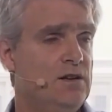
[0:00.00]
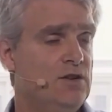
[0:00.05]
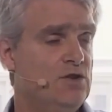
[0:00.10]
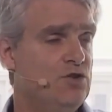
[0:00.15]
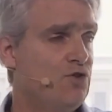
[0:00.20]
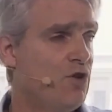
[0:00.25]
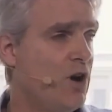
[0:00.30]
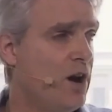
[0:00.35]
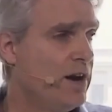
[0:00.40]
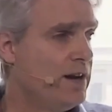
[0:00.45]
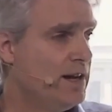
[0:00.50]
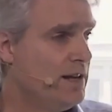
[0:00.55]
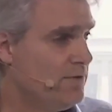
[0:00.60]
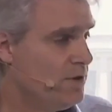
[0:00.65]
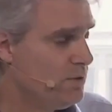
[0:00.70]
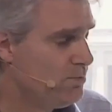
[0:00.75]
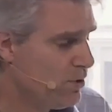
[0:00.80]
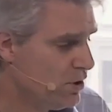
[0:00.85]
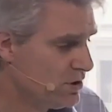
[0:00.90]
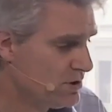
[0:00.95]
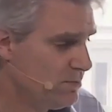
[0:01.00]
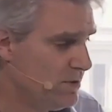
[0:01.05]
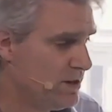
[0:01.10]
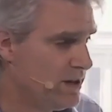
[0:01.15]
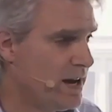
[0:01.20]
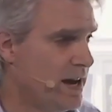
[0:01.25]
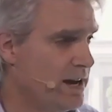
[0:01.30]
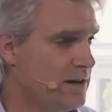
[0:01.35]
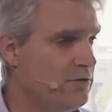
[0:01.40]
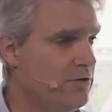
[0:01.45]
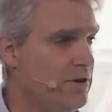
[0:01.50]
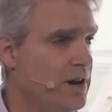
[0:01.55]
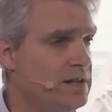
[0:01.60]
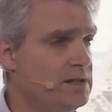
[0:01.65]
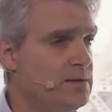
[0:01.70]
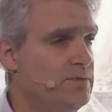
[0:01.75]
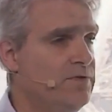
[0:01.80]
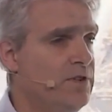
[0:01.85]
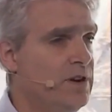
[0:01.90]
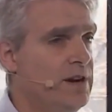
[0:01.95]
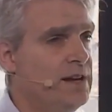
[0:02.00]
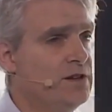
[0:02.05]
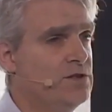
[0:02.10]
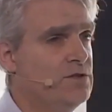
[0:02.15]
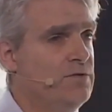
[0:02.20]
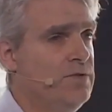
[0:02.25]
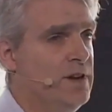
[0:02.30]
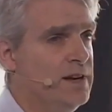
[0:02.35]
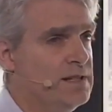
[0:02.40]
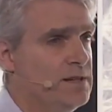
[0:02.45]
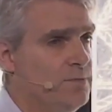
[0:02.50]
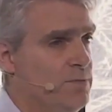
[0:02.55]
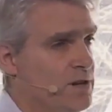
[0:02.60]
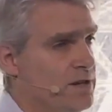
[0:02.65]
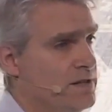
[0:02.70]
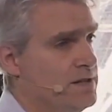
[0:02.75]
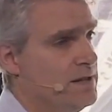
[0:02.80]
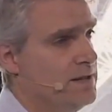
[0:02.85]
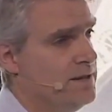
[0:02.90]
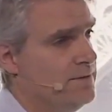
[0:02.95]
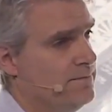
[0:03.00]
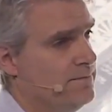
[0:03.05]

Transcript: try and, if you possibly can, create some financial flexibility.